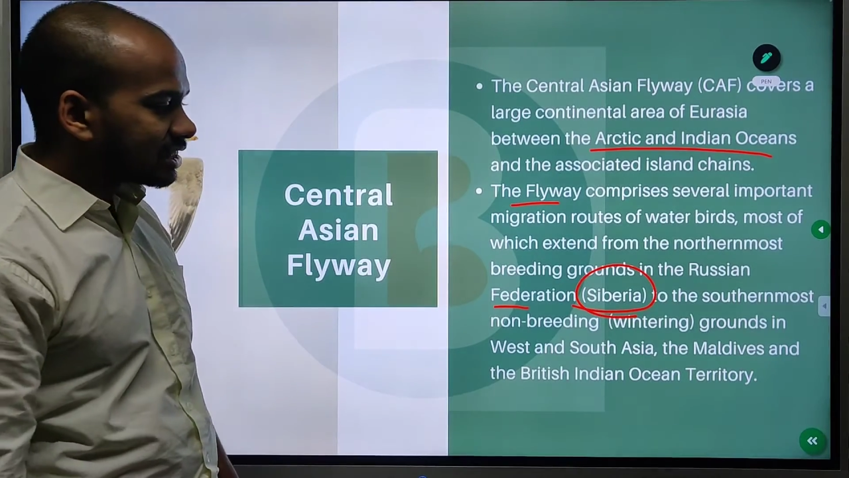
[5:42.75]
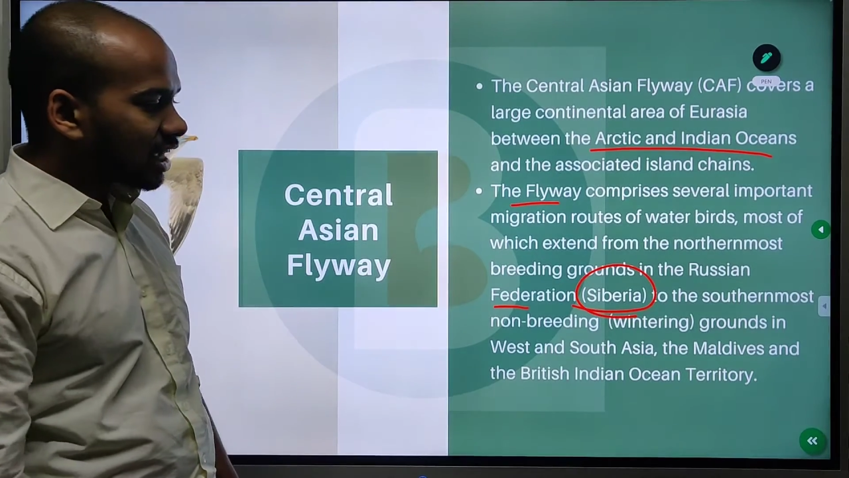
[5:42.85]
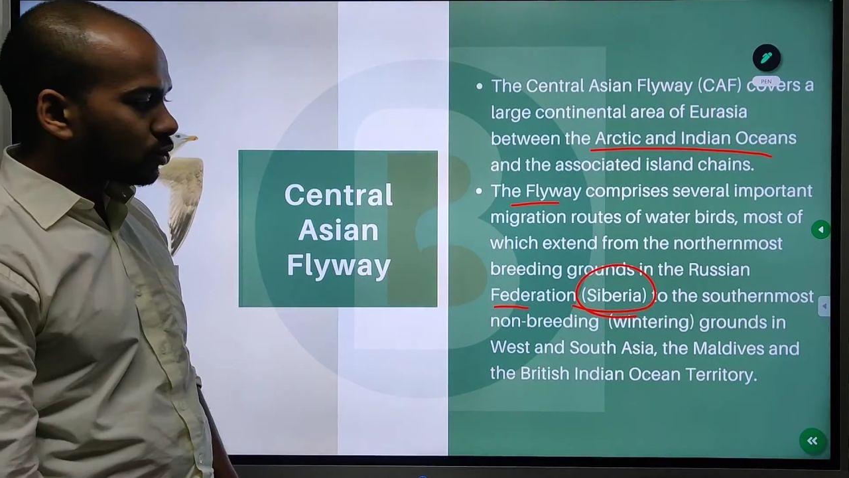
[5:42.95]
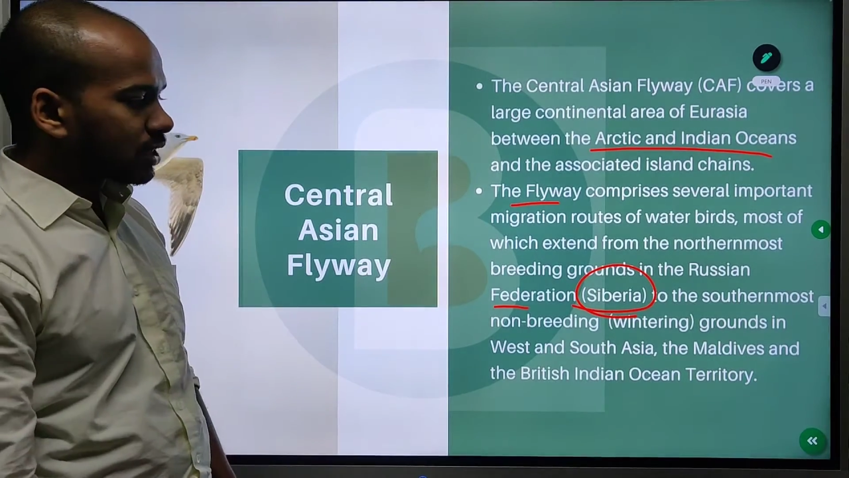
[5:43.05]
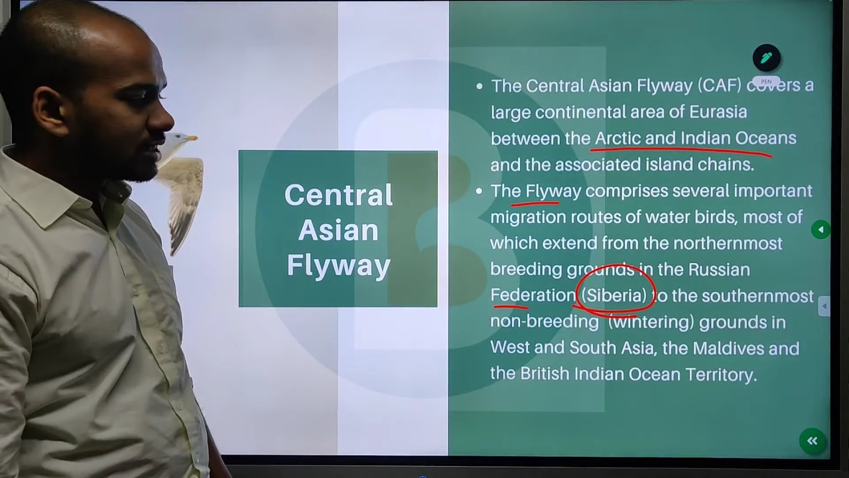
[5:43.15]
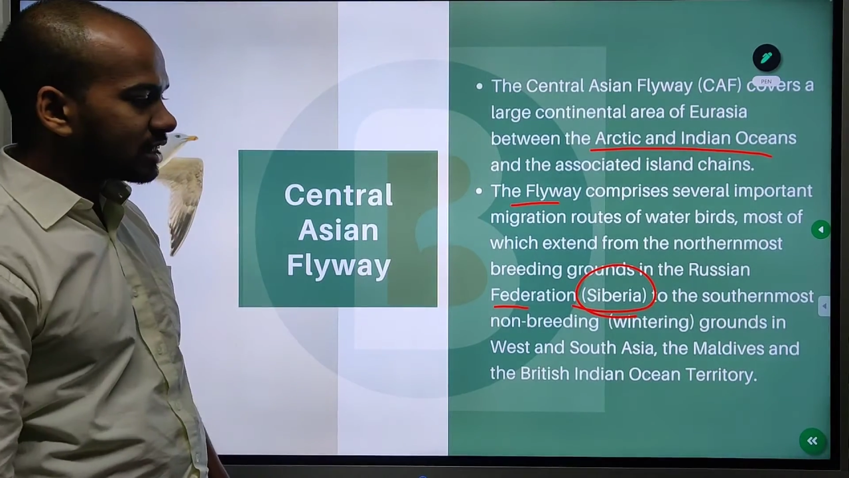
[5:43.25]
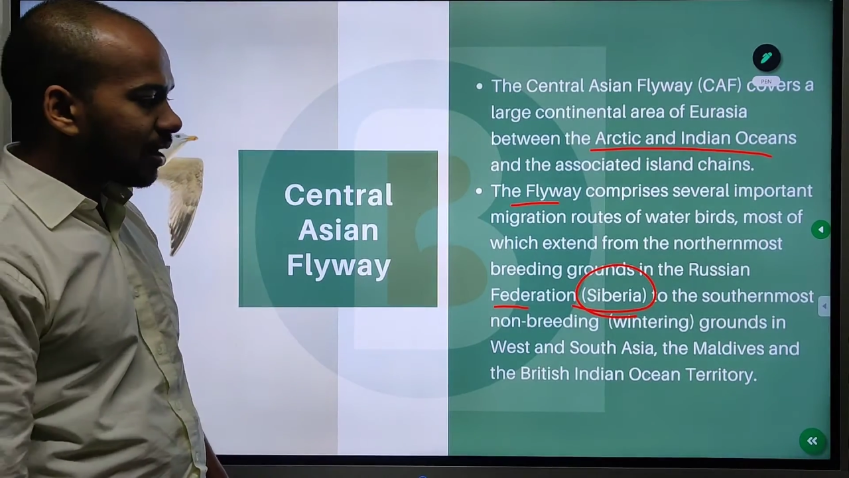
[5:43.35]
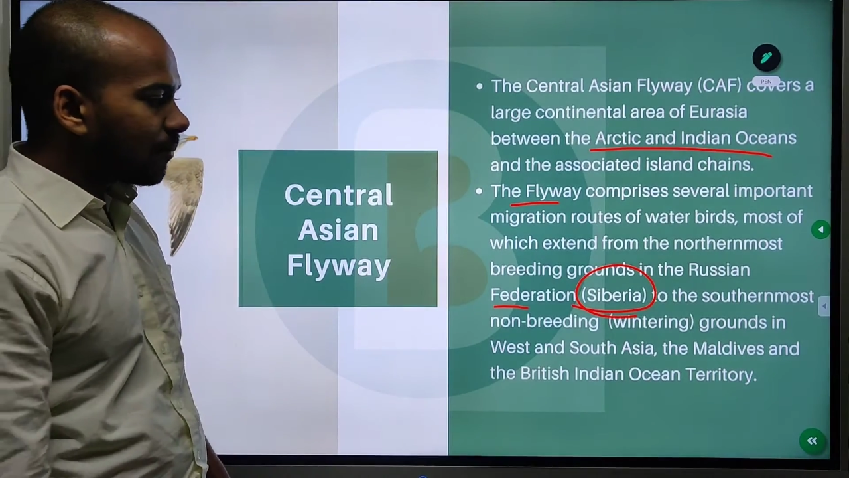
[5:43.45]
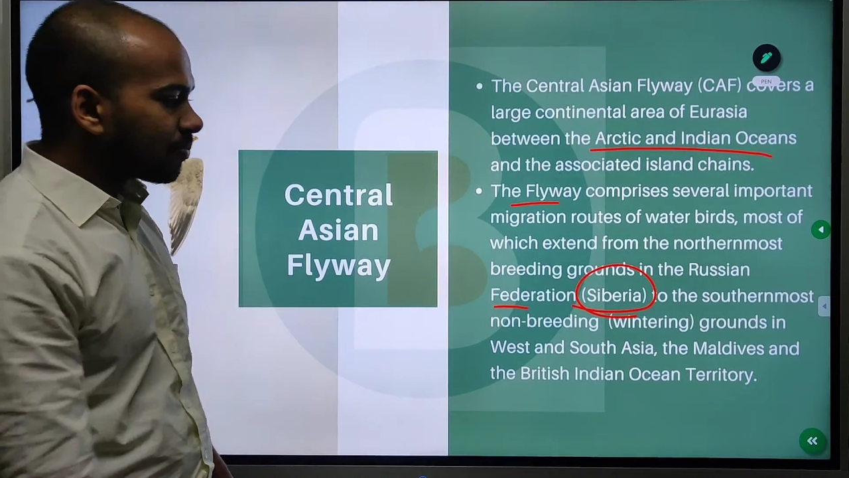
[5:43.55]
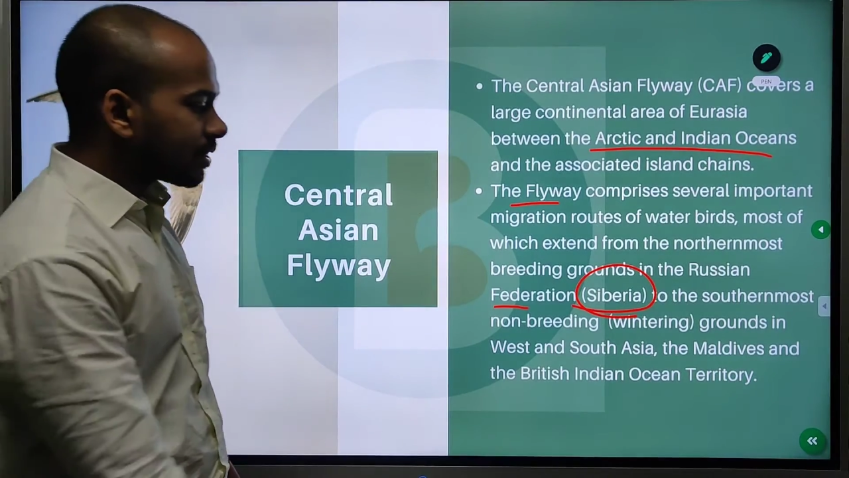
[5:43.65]
South
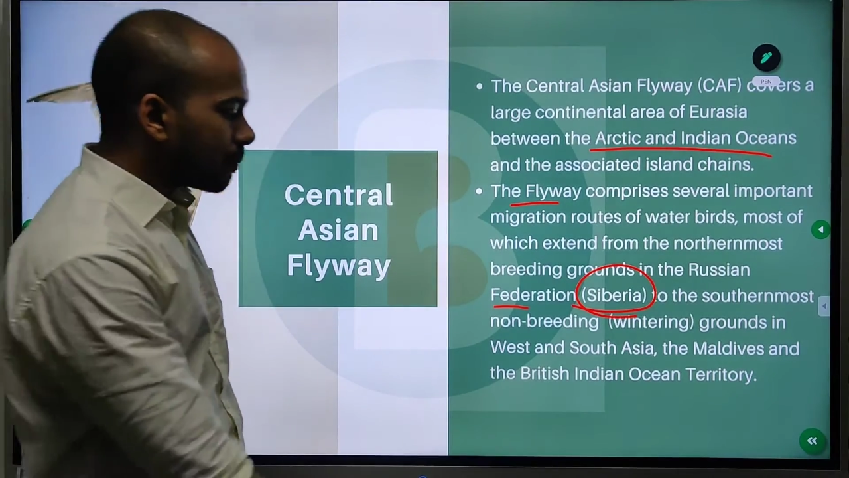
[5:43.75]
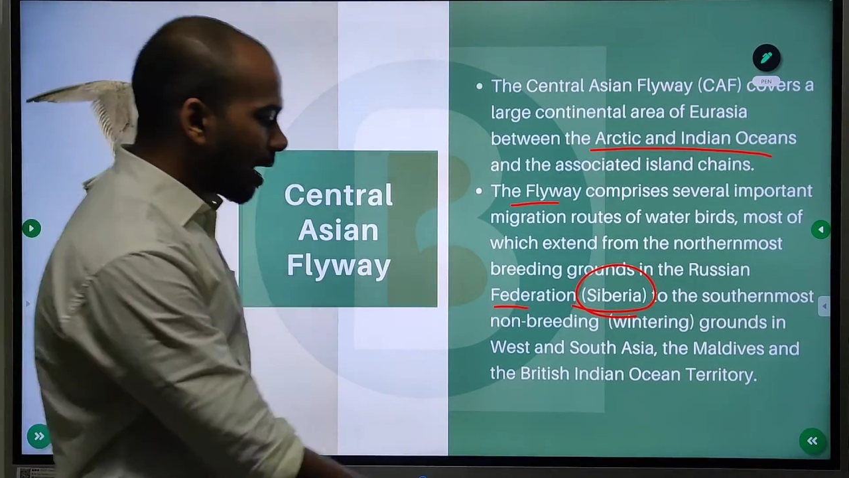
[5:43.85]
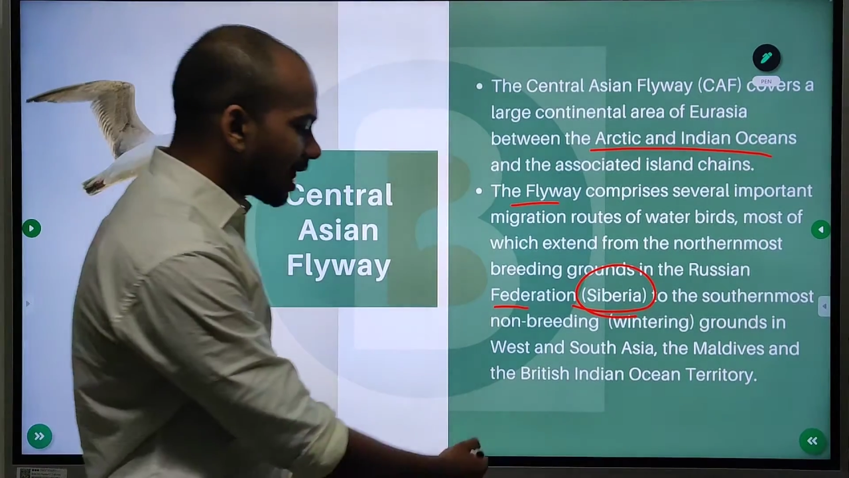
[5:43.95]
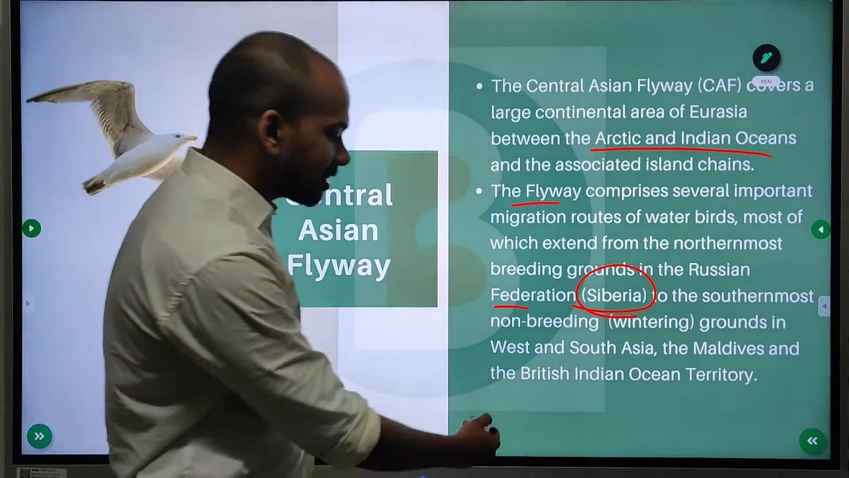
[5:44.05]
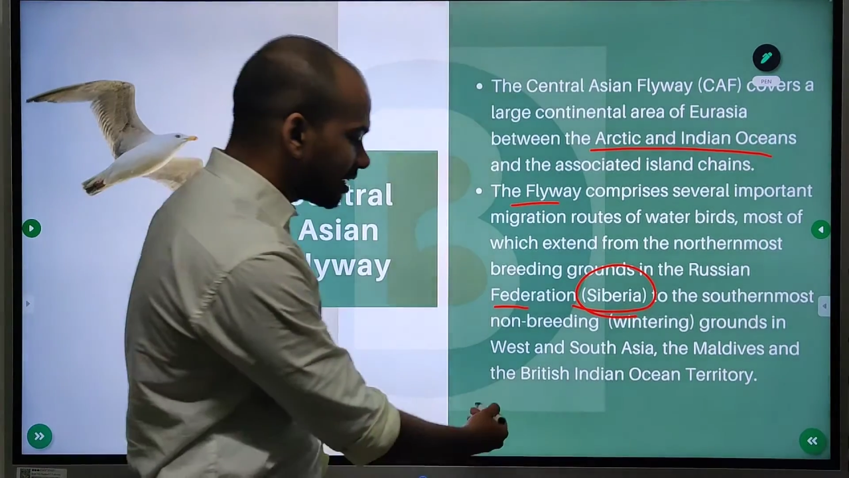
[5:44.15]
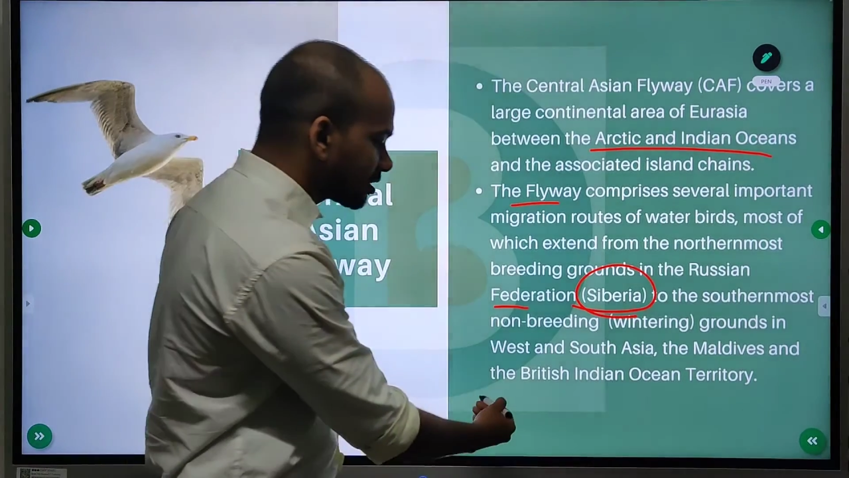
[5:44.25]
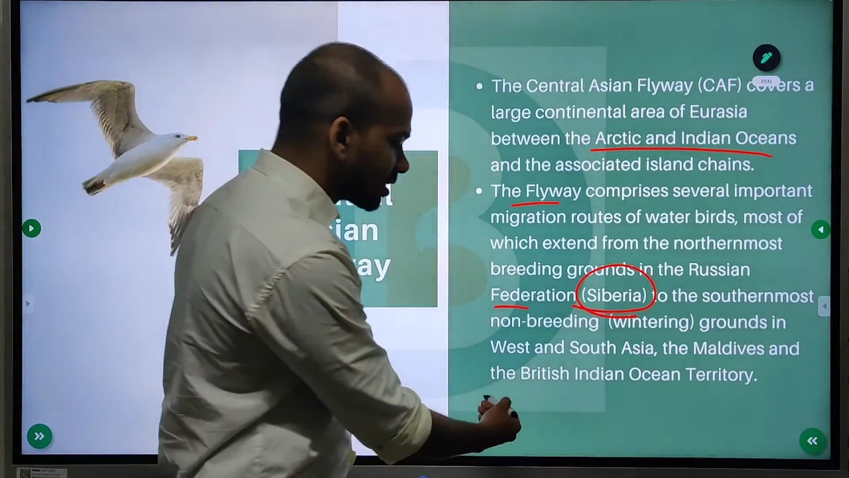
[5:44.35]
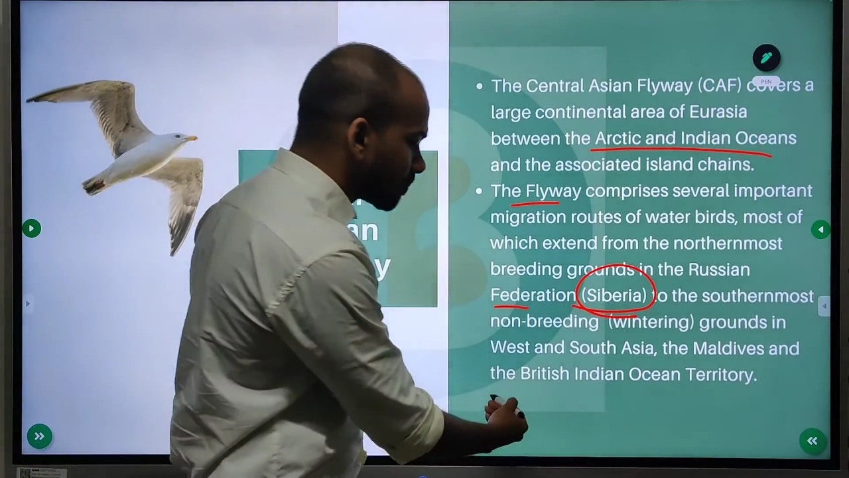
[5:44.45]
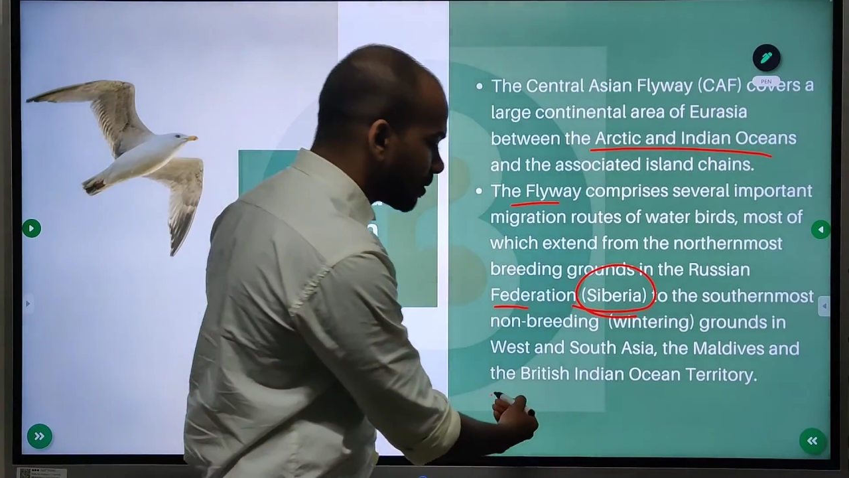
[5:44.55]
Asia, the Maldives and the